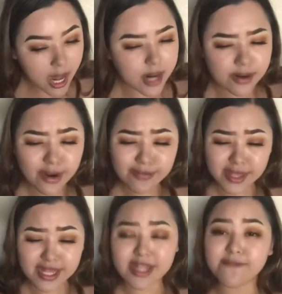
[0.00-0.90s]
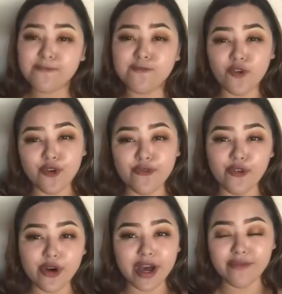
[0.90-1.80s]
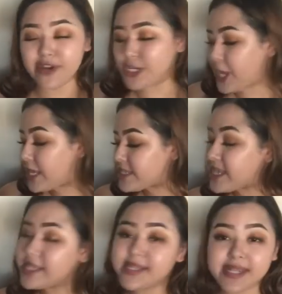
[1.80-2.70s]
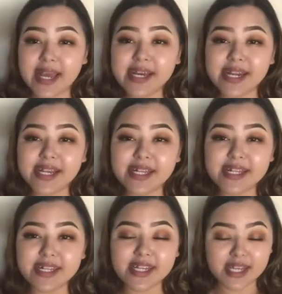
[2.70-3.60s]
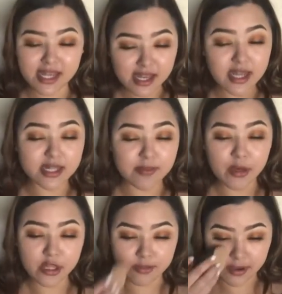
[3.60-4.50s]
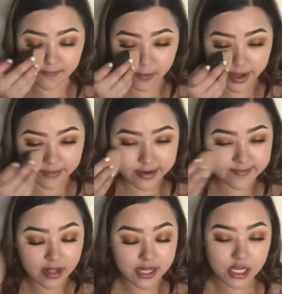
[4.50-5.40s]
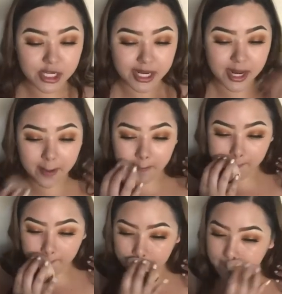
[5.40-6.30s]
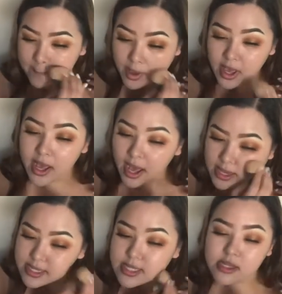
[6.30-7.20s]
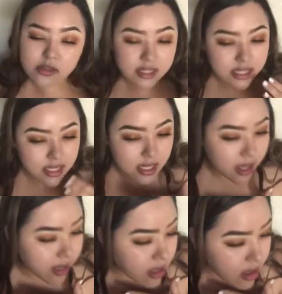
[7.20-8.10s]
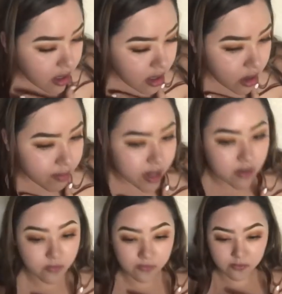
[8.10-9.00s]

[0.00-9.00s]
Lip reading: I don't know if this is full coverage as they say it is. It's supposed to be a full coverage foundation, and I still see like a little bit of